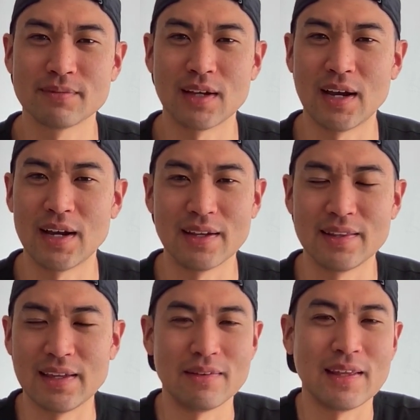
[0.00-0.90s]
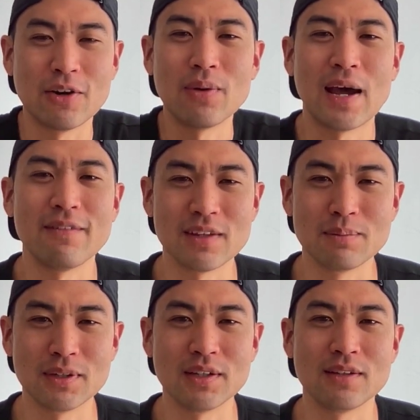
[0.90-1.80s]
uh, they, they don't have the
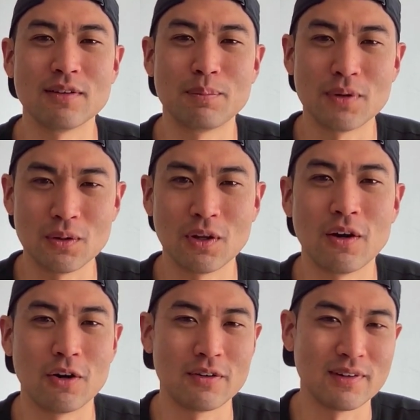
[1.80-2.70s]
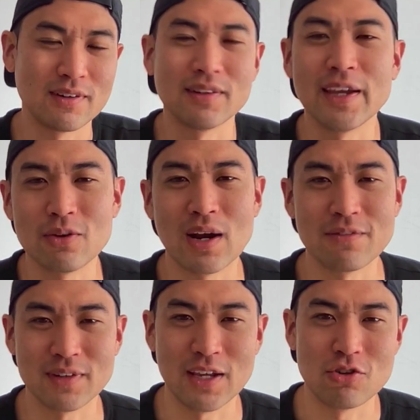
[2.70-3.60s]
ability to prolong or to delay
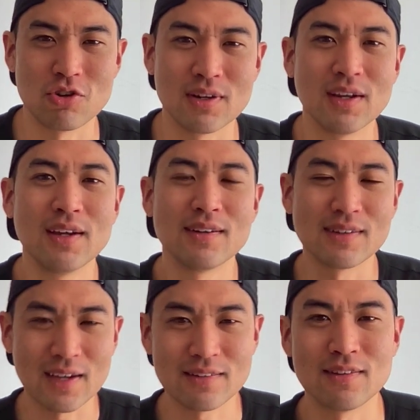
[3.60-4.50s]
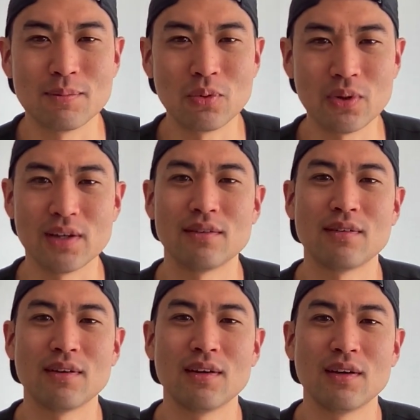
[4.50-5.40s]
gratification to get to the point